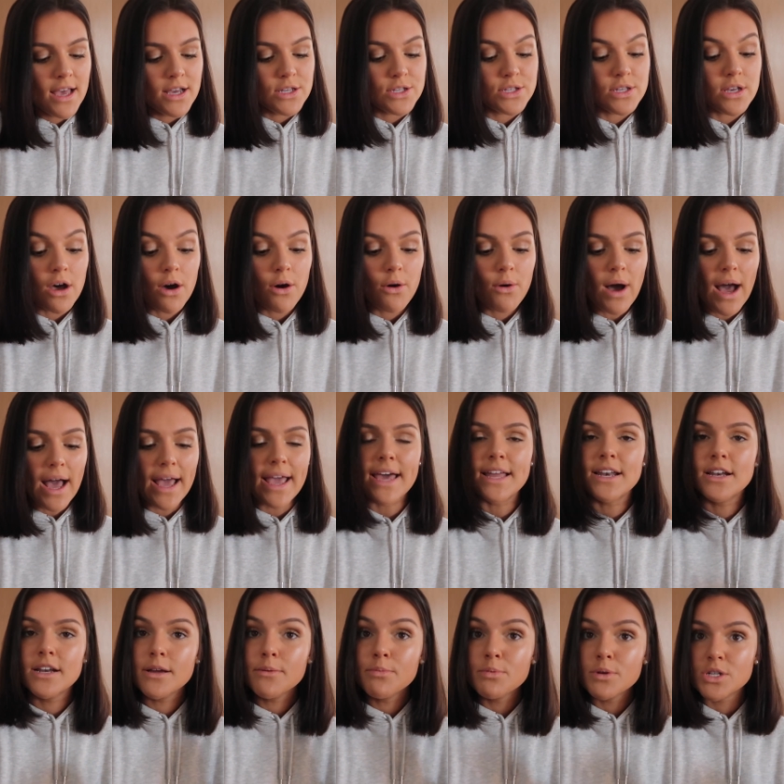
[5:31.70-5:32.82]
so I
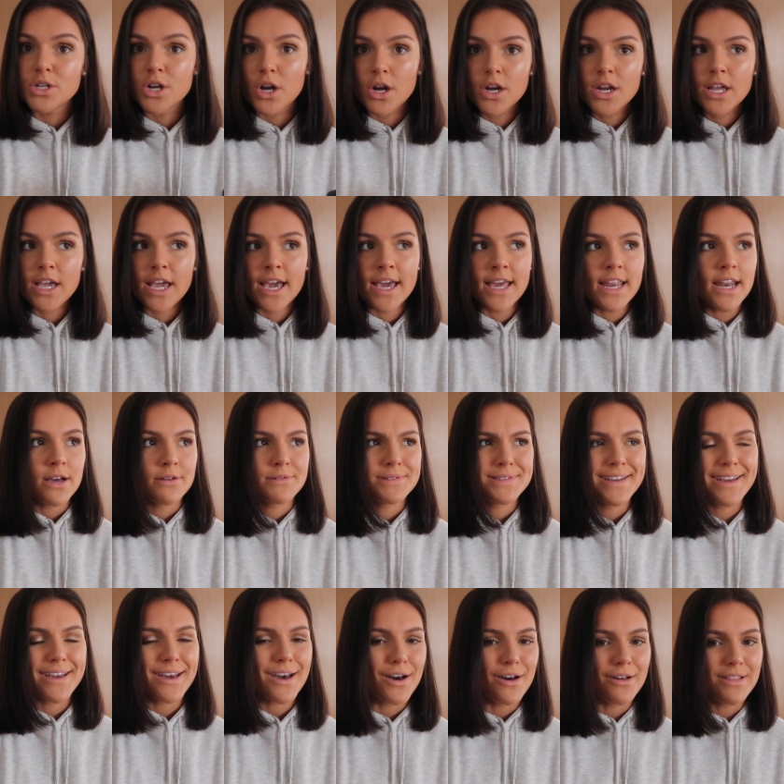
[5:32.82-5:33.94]
ended up returning it and I was
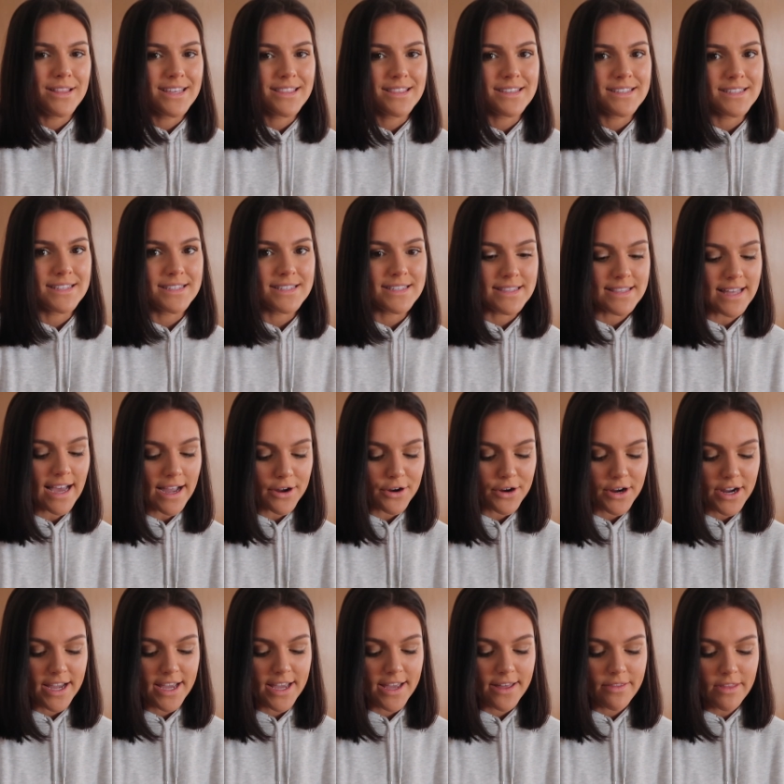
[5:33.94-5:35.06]
like, oh, like this isn't that
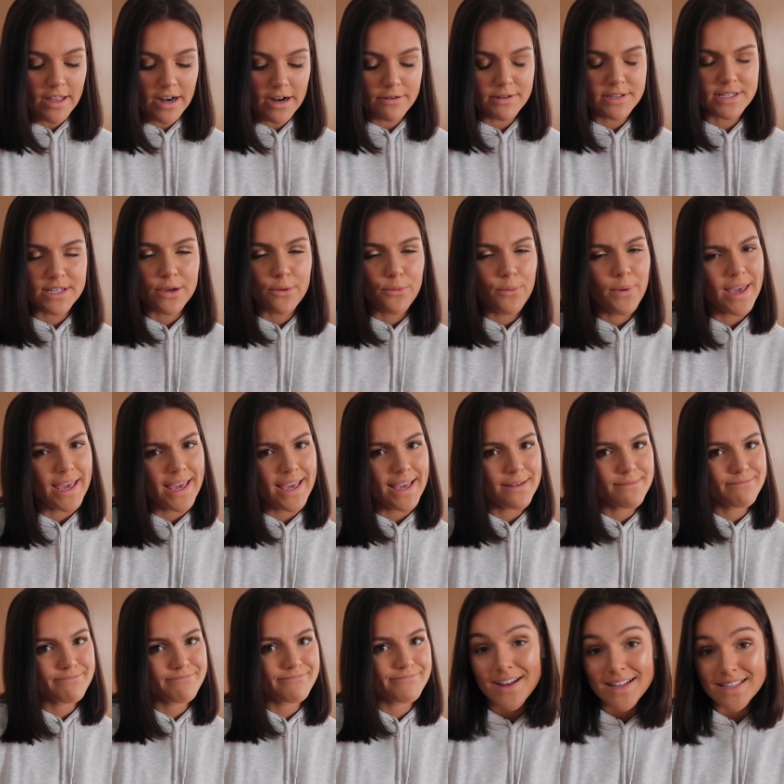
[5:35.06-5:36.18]
great. And then I was like,
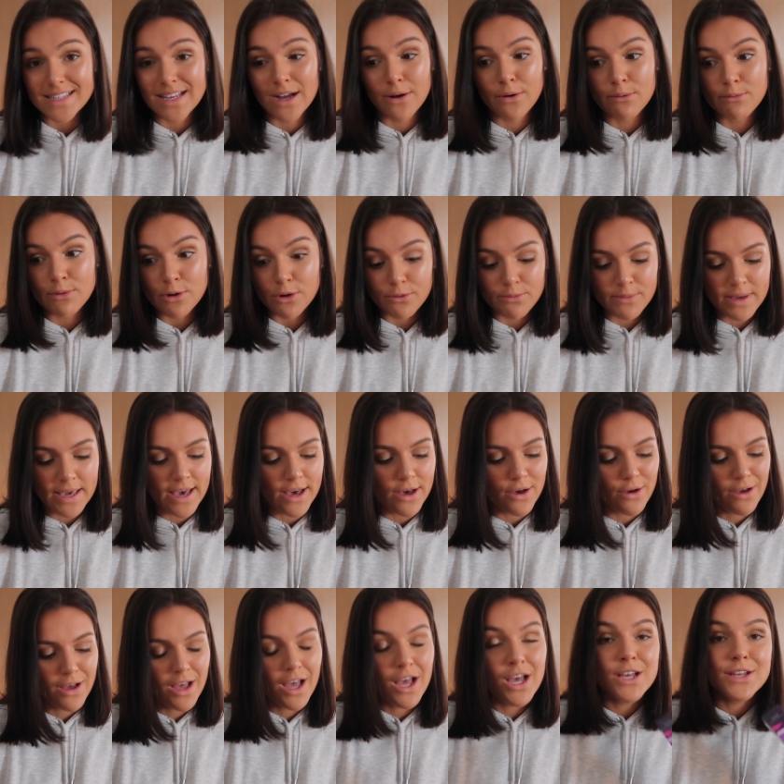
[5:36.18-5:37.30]
wait, that's not what broke me
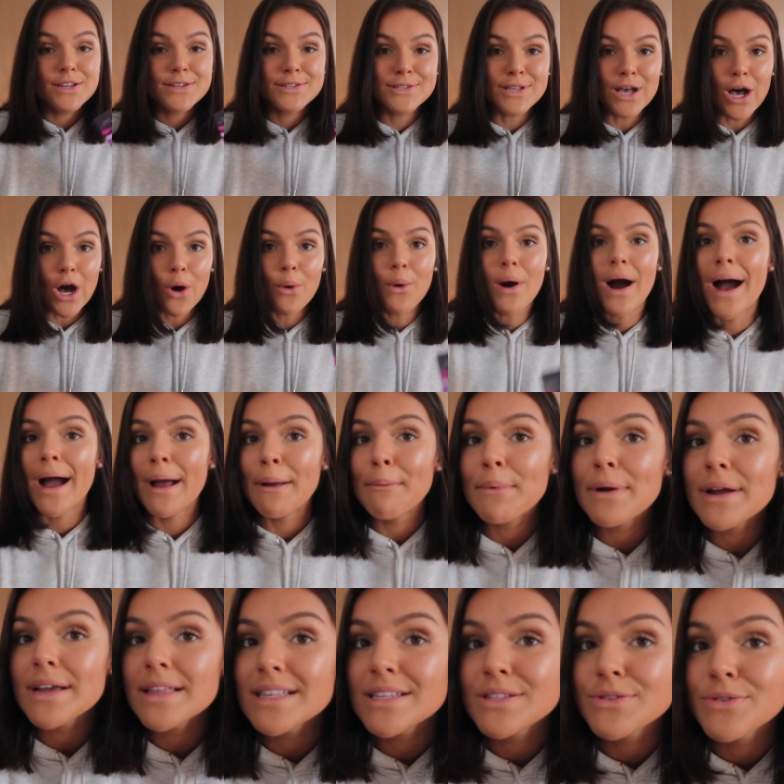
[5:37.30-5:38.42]
out. So I'm
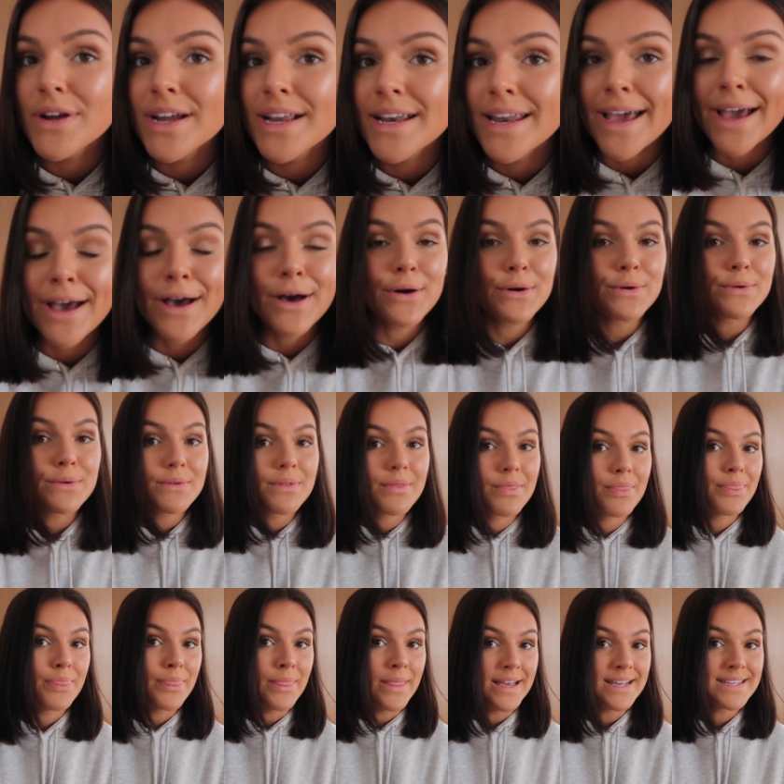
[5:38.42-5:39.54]
wearing this right now.
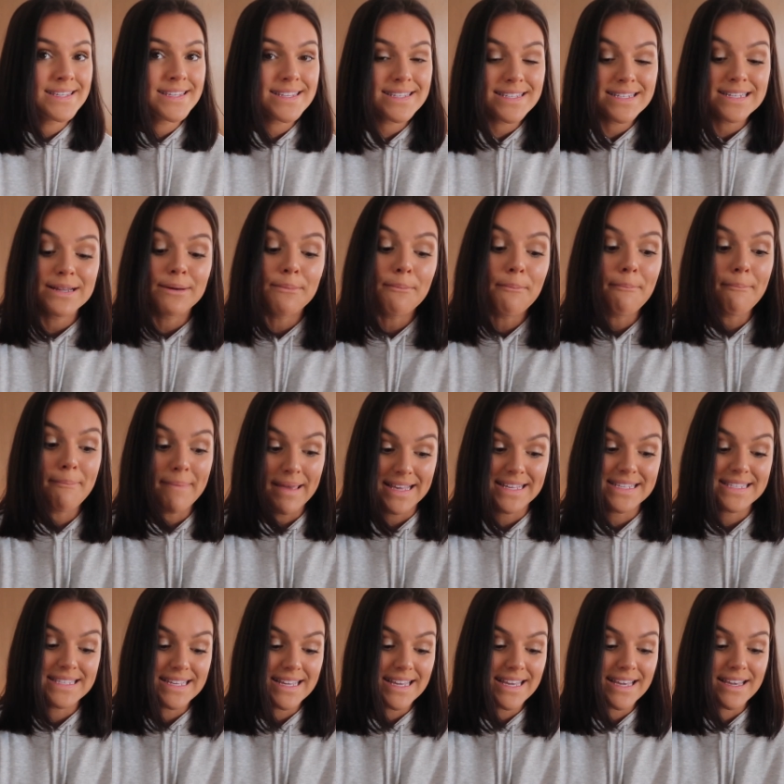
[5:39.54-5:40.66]
This is an
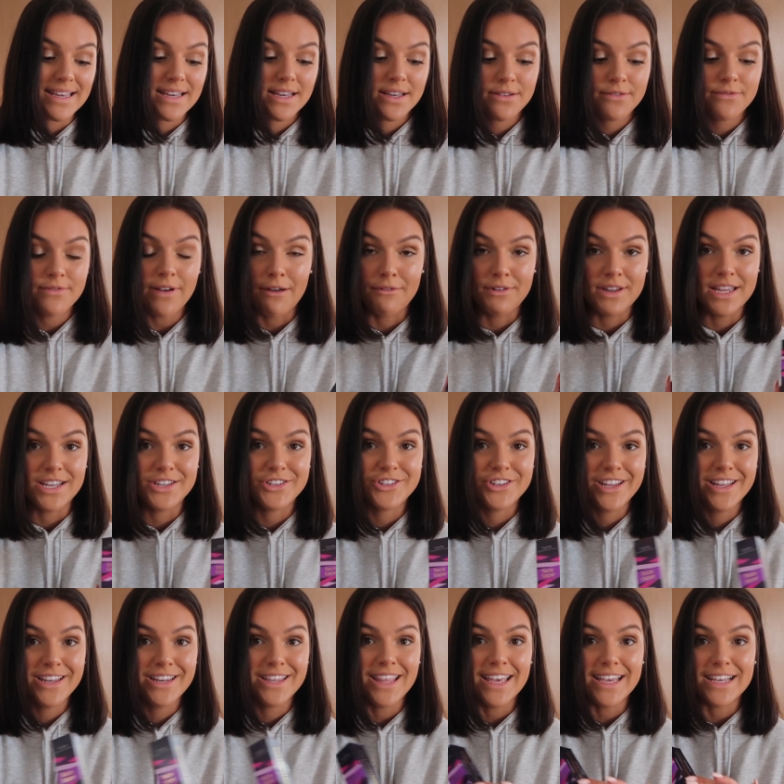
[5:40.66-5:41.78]
amazing
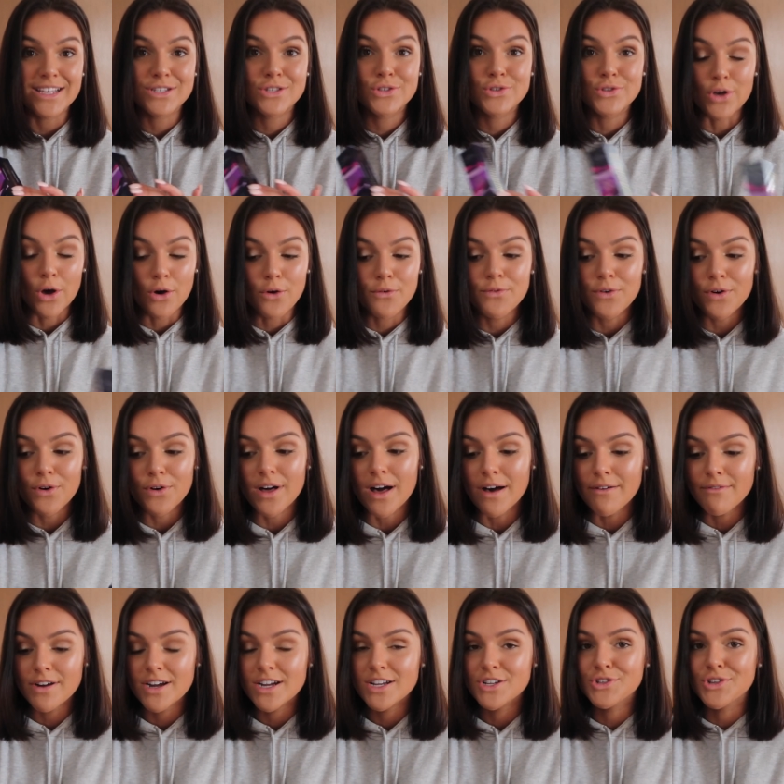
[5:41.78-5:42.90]
foundation, like so full
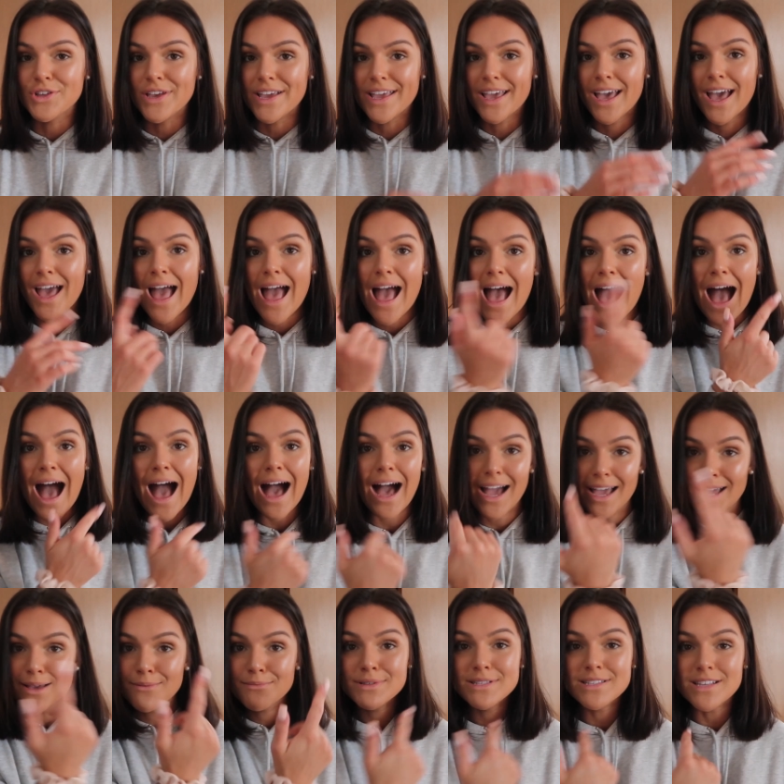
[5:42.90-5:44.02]
coverage. Like
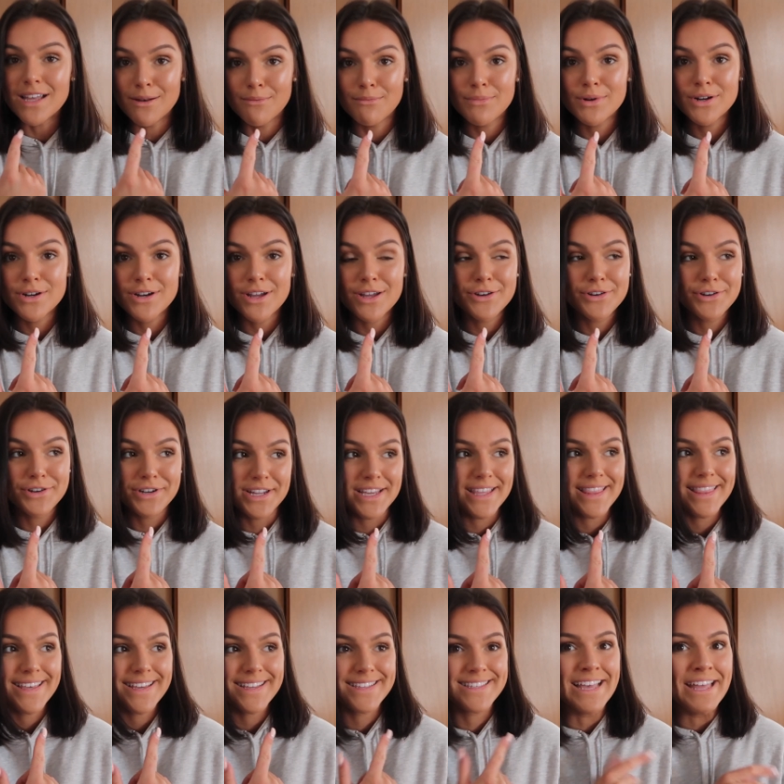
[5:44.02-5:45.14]
I am sunburnt
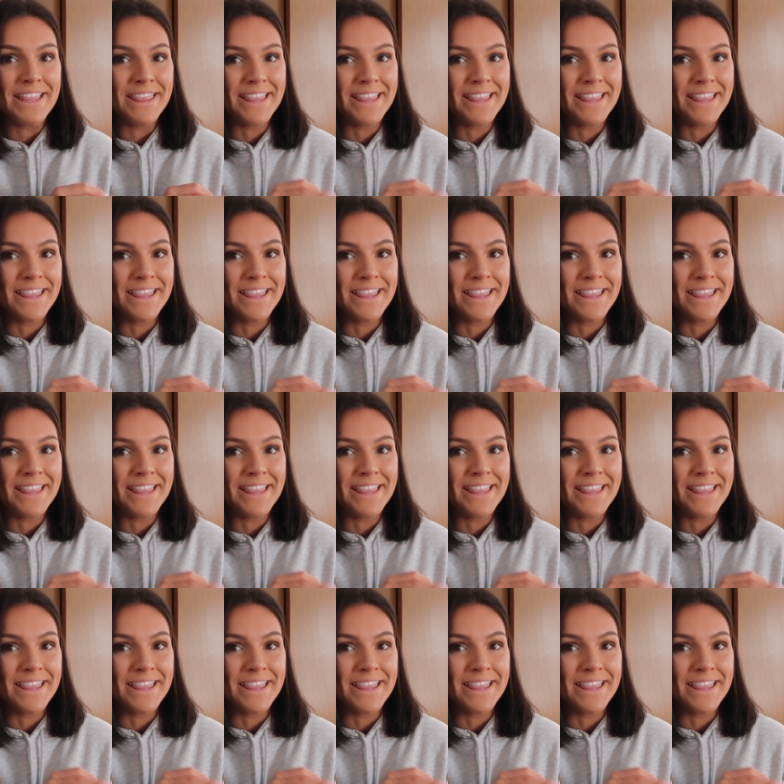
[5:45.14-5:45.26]
underneath this